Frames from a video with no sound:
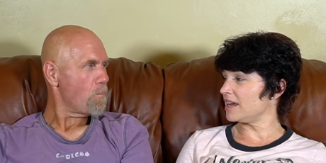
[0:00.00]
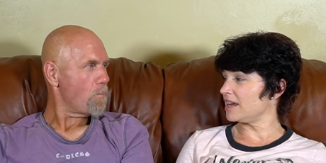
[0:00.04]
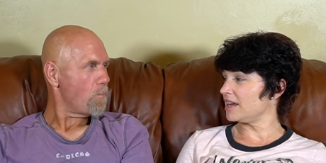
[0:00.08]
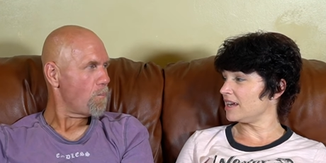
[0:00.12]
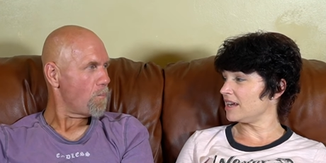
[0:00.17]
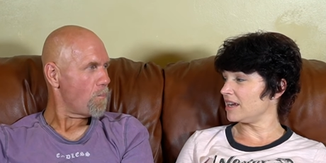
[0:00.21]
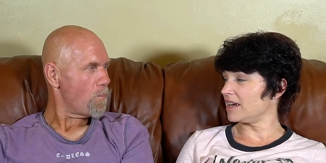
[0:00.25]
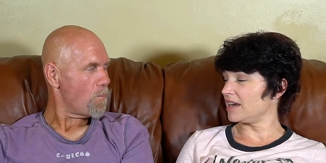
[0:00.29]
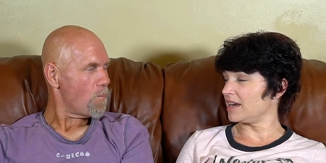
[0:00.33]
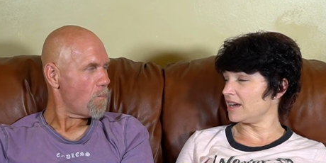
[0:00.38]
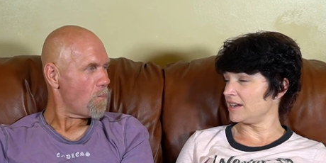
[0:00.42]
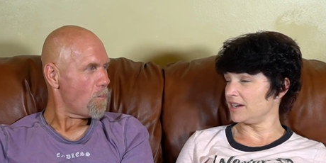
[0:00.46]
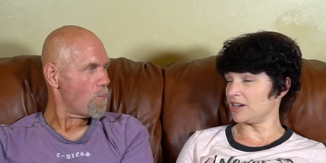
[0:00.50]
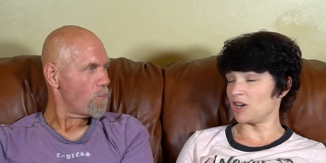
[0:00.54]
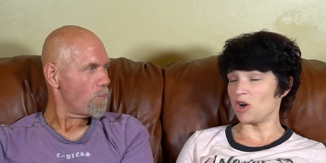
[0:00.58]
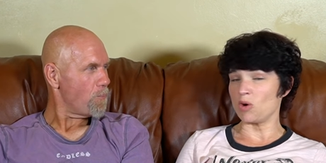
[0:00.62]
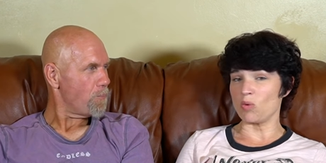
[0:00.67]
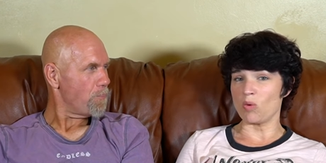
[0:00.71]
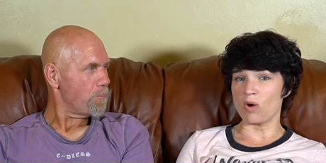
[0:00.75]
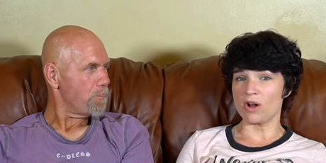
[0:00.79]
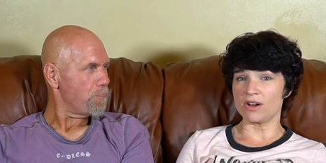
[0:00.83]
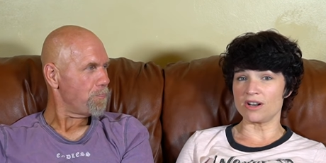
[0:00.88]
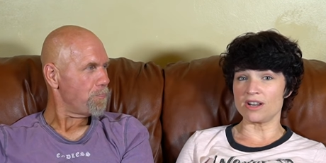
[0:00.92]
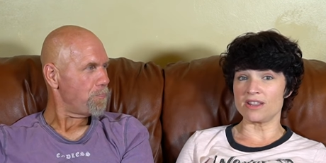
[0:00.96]
Speaker 1: a an
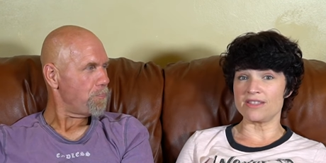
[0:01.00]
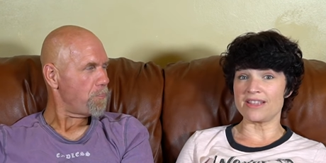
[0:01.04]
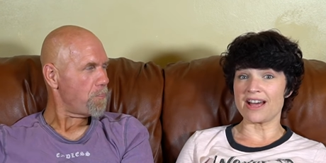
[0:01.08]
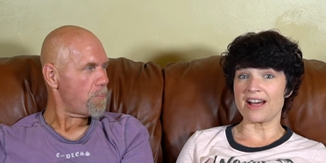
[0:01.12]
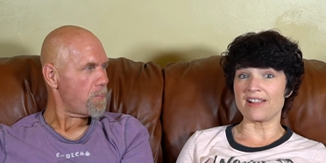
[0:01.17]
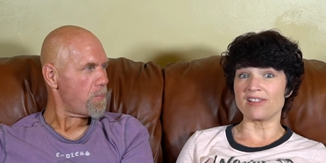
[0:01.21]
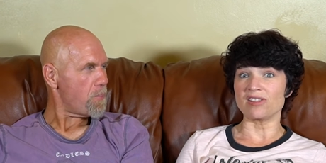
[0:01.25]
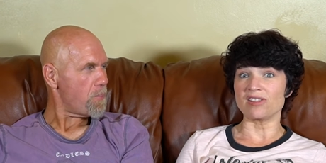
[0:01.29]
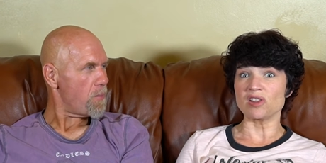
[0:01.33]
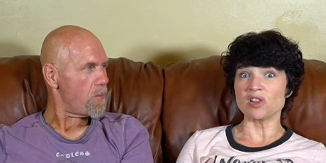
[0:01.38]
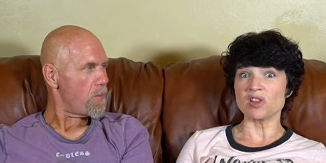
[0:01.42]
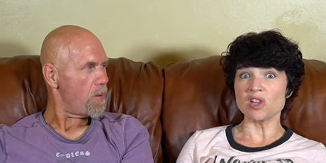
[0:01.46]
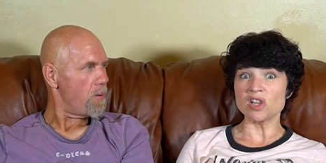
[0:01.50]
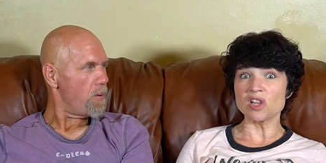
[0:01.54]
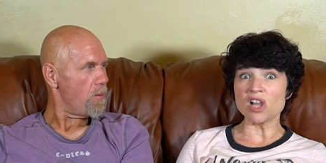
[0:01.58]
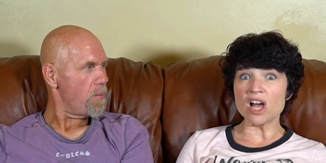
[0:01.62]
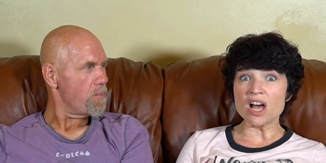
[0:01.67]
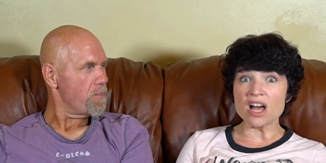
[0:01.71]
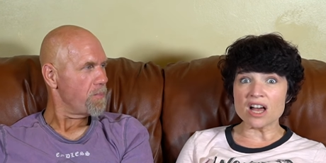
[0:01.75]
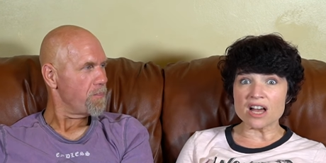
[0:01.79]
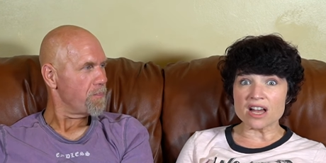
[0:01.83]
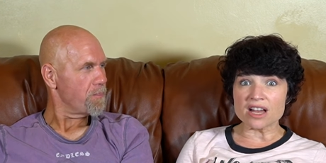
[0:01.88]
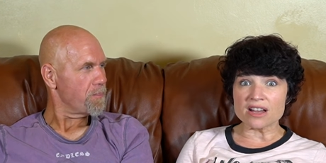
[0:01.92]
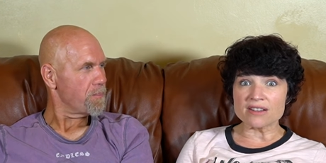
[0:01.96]
iguana that
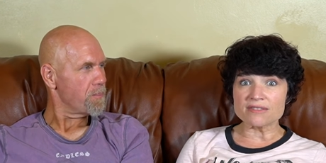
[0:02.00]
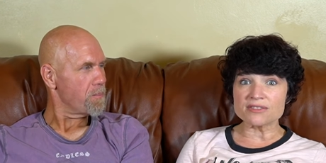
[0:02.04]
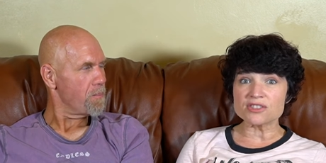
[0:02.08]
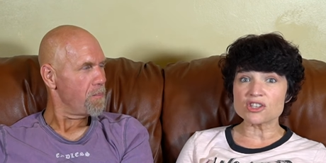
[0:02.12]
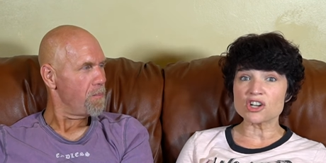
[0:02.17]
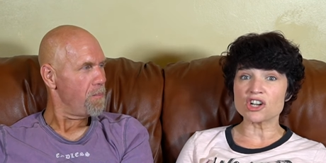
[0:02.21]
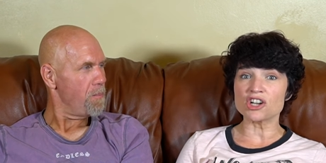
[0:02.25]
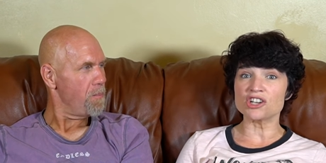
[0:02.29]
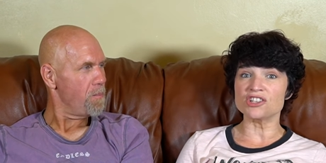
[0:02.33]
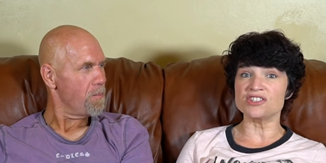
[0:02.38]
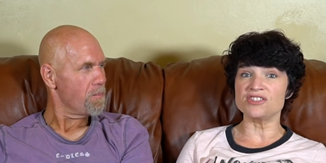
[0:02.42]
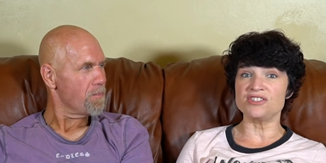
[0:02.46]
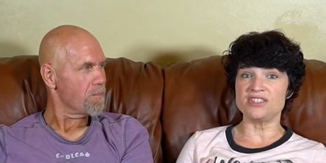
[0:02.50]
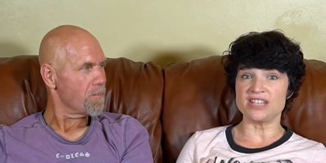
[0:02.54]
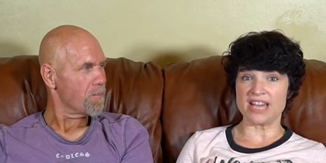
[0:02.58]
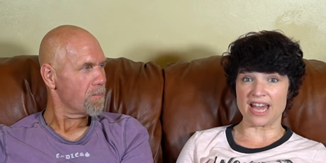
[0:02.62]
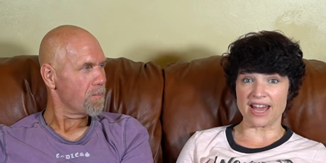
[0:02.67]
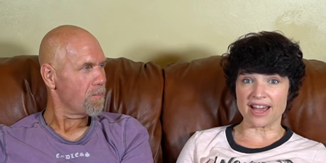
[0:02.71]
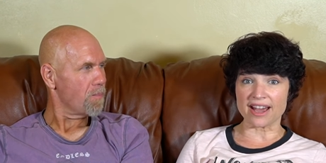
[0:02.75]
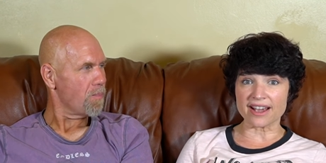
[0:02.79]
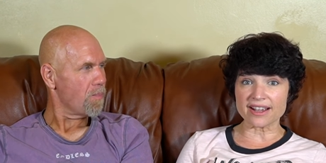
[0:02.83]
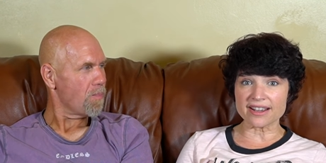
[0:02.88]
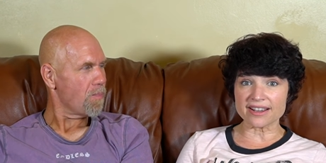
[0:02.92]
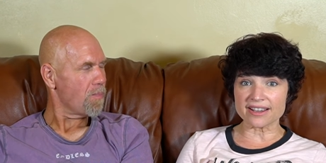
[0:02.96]
loves her
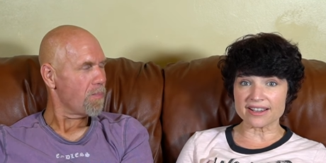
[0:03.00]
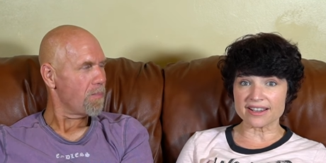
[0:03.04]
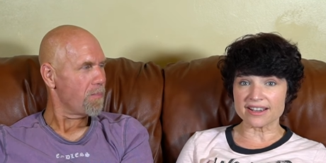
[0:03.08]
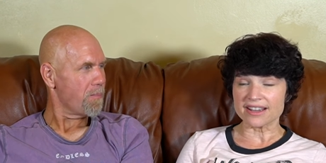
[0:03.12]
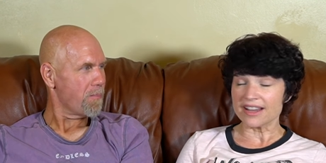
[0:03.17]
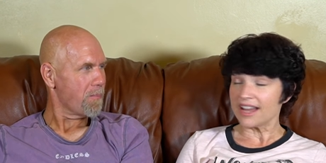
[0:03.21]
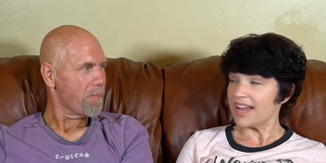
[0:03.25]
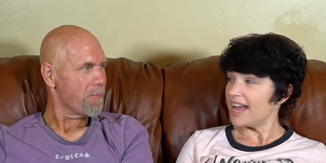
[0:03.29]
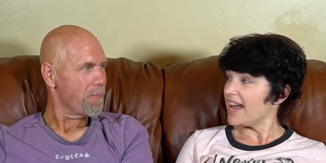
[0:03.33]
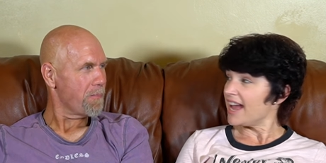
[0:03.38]
deck.